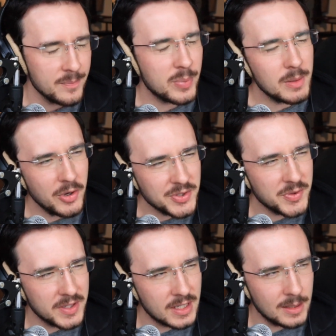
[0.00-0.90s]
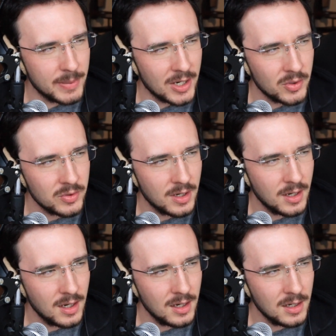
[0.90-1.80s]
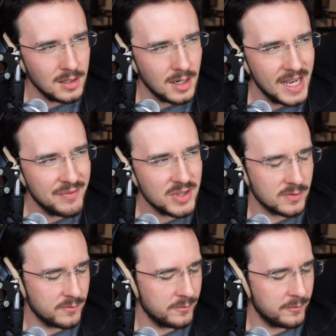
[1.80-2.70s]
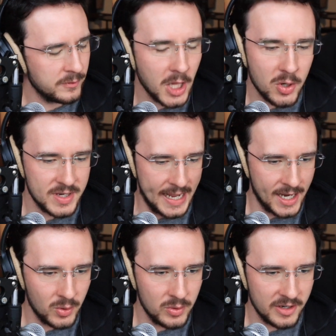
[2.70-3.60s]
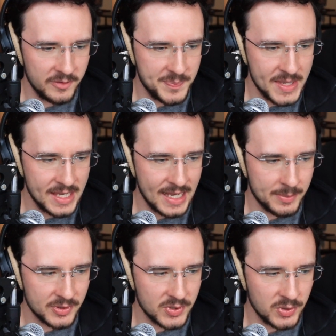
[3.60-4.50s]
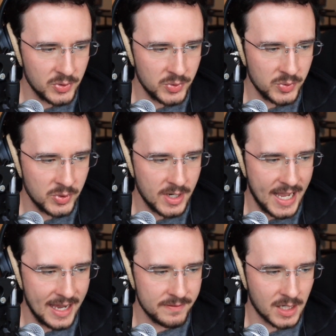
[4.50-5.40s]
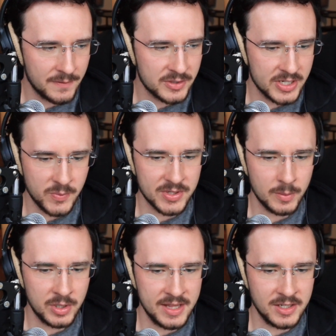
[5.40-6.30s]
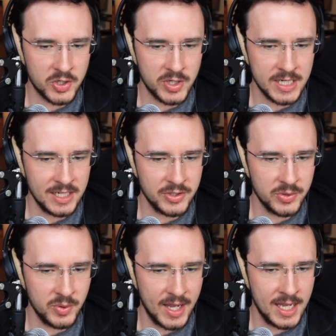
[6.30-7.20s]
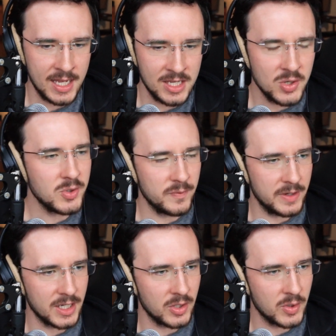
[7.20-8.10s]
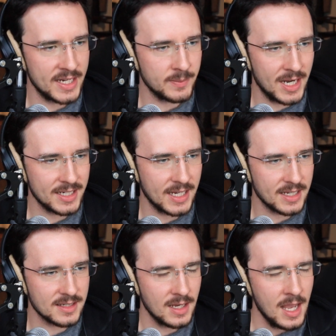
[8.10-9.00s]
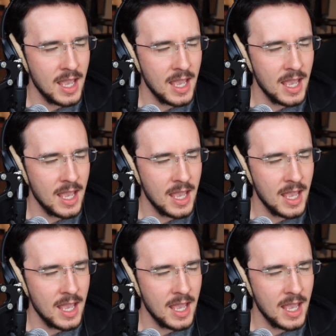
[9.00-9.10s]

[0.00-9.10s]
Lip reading: But I'm also thinking about, I have this flow now of being able to have a conversation with someone and then turn it into a YouTube video and a podcast.